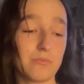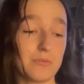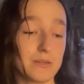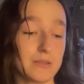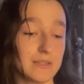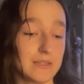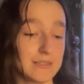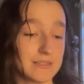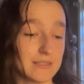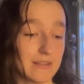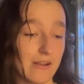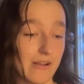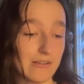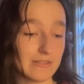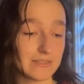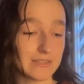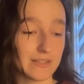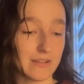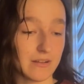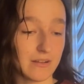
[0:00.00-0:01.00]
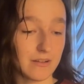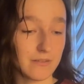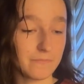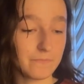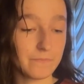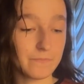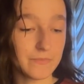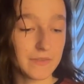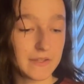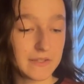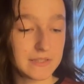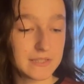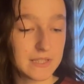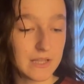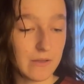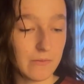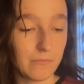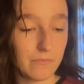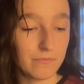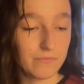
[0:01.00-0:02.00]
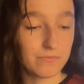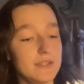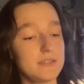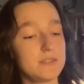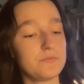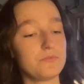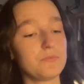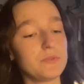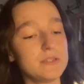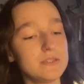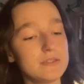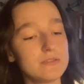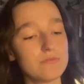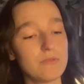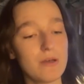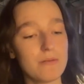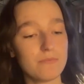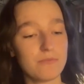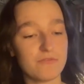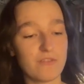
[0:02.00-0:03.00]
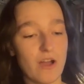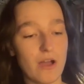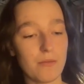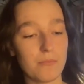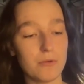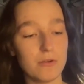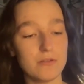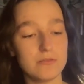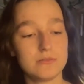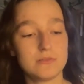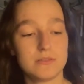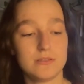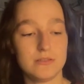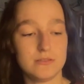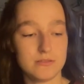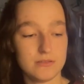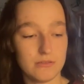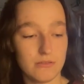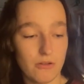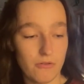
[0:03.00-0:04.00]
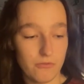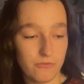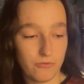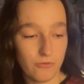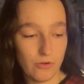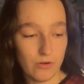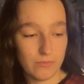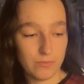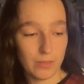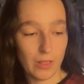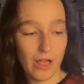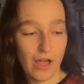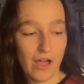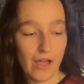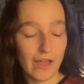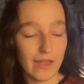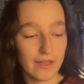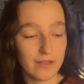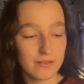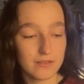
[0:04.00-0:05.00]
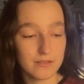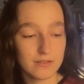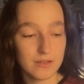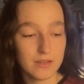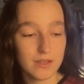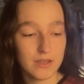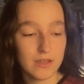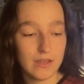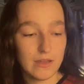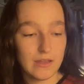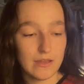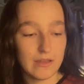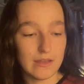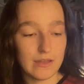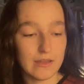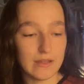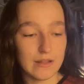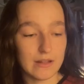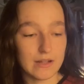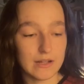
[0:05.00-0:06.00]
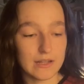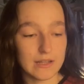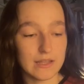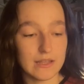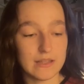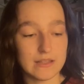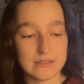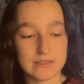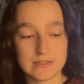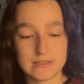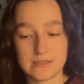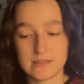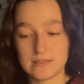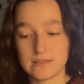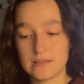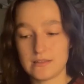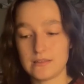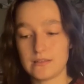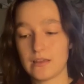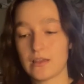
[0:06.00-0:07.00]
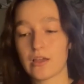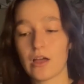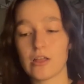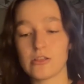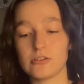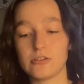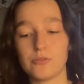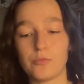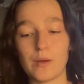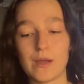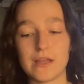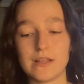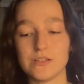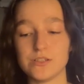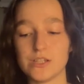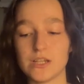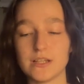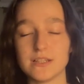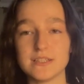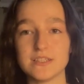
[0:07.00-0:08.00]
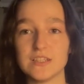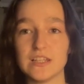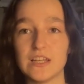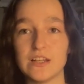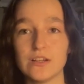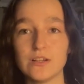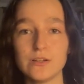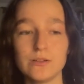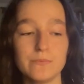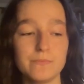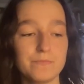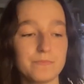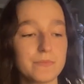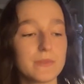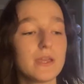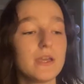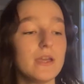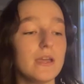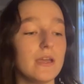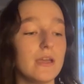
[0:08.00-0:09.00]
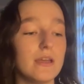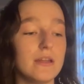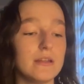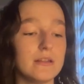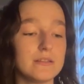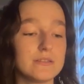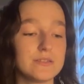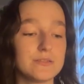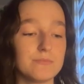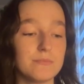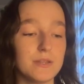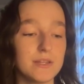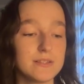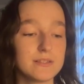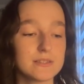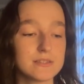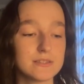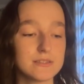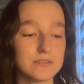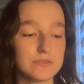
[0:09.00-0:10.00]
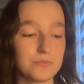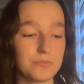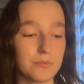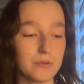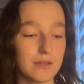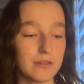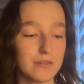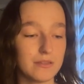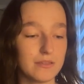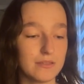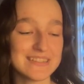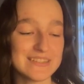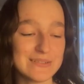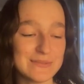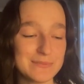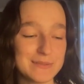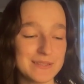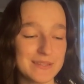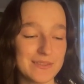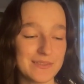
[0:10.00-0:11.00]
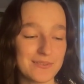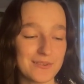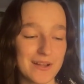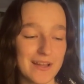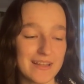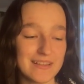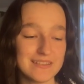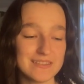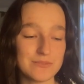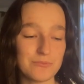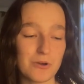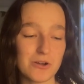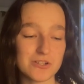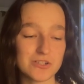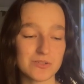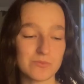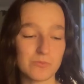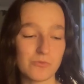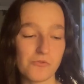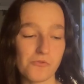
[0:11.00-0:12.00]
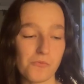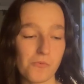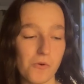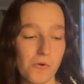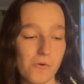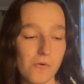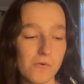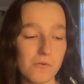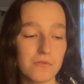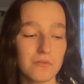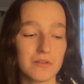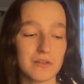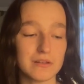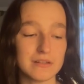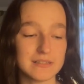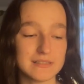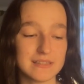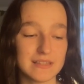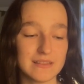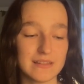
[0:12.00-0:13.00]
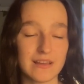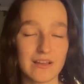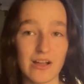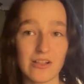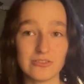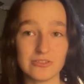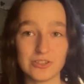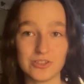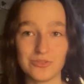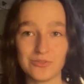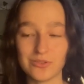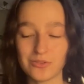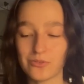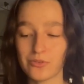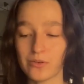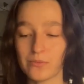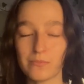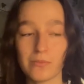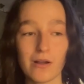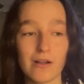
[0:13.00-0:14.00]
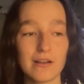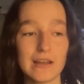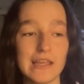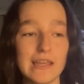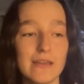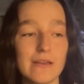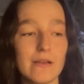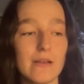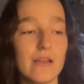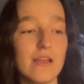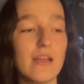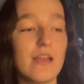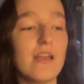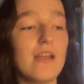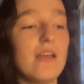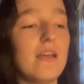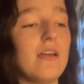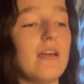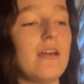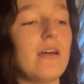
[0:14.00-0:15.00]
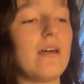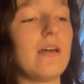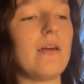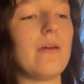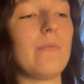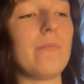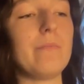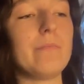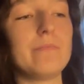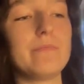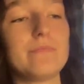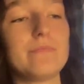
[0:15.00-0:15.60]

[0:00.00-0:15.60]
what these yarns are. It's windswept fibers. It's a 4-ply, and it's the colorway Jig's Dinner, and it's mixed with loops and threads washable wool, and it's in the color Unicorn Party. I'm